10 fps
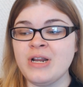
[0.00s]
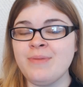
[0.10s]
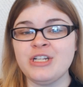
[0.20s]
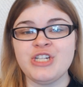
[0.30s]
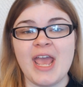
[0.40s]

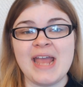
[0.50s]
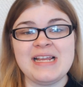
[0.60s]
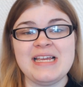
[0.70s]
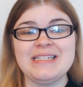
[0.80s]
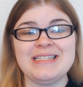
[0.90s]
pretty much
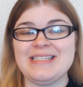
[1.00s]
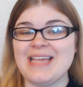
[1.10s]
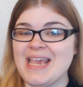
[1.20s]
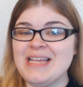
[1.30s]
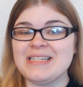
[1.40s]
any
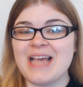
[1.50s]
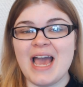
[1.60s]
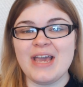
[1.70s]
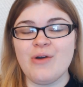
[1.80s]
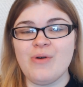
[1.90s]
date
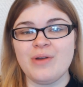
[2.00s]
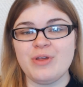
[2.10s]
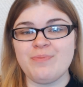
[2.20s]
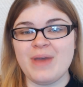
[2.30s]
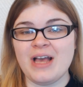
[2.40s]
I go
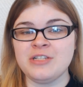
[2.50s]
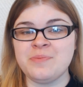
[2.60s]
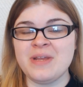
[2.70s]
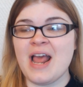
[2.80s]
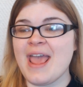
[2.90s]
on with my
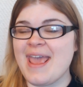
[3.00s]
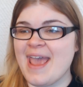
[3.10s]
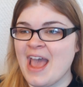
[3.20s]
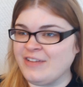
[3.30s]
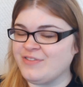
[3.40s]
husband, I
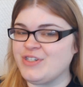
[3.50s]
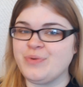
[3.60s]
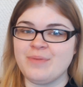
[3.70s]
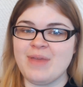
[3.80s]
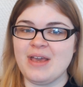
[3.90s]
have
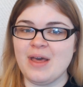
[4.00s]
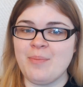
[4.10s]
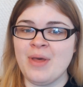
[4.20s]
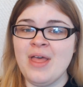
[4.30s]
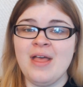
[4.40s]
to wear
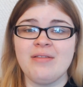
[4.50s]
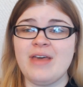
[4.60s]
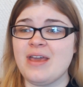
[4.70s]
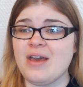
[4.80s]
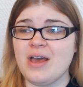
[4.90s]
makeup.
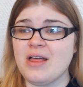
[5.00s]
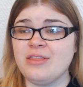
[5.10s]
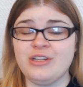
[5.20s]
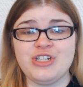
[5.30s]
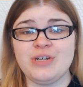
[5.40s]
Like
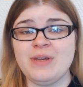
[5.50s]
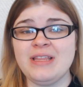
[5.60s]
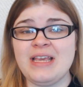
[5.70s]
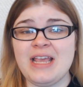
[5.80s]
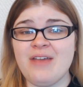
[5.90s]

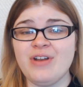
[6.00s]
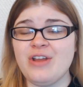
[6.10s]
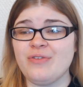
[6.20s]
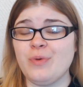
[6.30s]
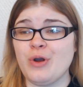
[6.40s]
legitimately,
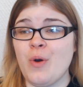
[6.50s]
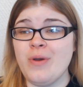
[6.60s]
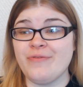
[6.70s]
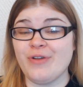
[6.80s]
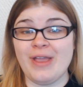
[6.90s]
even if we're
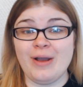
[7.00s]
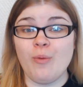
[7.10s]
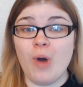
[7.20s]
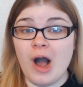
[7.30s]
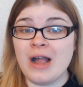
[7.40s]
going for like
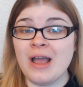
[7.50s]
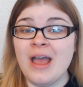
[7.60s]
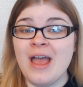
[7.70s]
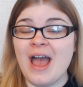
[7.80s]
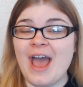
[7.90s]
a walk,
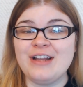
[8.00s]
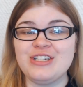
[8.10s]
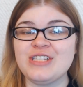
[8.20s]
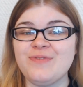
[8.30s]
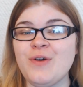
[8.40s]
I
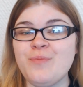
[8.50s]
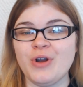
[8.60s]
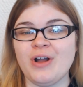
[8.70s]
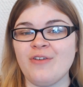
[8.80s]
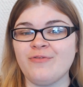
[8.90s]
just feel
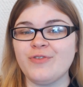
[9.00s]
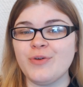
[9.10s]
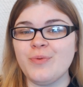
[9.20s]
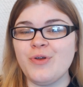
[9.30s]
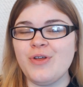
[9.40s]
more
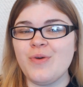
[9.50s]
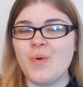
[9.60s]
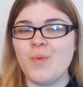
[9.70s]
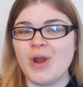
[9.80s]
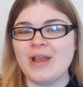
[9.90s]
comfortable